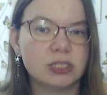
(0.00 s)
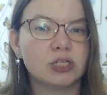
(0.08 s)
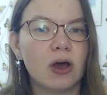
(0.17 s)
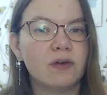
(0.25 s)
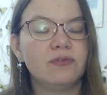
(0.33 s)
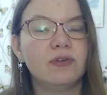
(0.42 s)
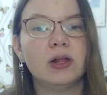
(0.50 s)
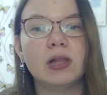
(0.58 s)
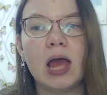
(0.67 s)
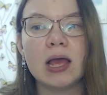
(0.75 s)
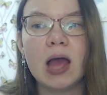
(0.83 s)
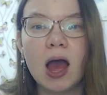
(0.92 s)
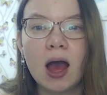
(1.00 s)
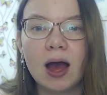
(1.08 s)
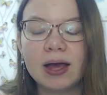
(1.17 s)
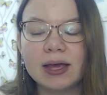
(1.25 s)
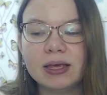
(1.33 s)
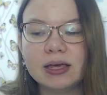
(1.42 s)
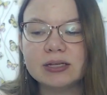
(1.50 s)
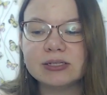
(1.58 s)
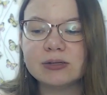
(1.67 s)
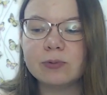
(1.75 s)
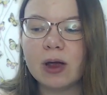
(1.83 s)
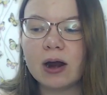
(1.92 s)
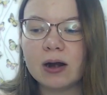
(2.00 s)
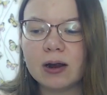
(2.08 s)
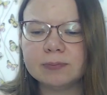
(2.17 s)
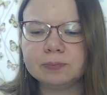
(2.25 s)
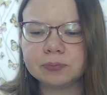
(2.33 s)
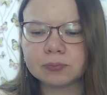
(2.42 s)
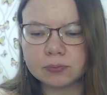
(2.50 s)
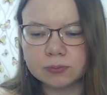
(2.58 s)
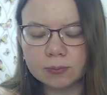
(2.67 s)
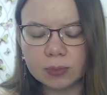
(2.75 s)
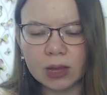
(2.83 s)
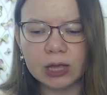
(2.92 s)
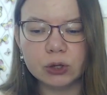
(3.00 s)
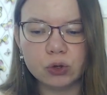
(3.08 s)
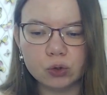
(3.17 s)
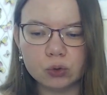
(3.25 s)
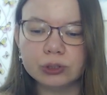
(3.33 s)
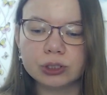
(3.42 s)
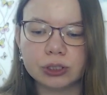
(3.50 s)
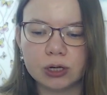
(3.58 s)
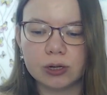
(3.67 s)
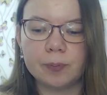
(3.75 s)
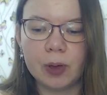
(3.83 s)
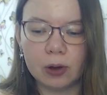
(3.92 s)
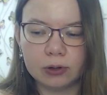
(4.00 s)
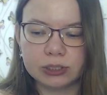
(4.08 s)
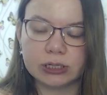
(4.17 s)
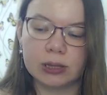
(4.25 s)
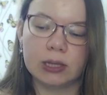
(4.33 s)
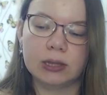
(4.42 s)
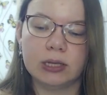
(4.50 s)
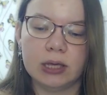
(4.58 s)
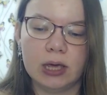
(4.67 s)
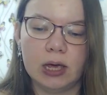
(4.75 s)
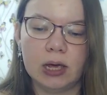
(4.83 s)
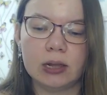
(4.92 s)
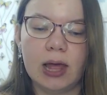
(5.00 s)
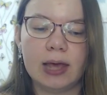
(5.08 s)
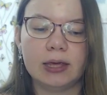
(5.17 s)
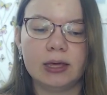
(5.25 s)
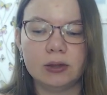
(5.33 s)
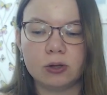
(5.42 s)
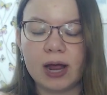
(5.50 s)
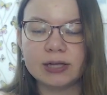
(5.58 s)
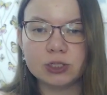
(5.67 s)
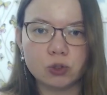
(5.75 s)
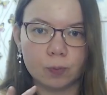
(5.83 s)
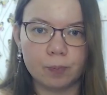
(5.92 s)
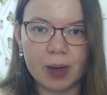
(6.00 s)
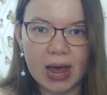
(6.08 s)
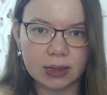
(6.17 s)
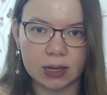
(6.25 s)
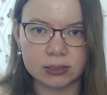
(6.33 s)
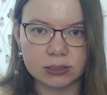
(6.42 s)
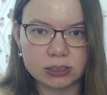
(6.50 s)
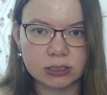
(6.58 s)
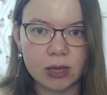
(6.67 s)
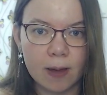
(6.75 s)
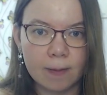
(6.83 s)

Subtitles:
So I feel like he's a very neutral person in here, like he tries to balance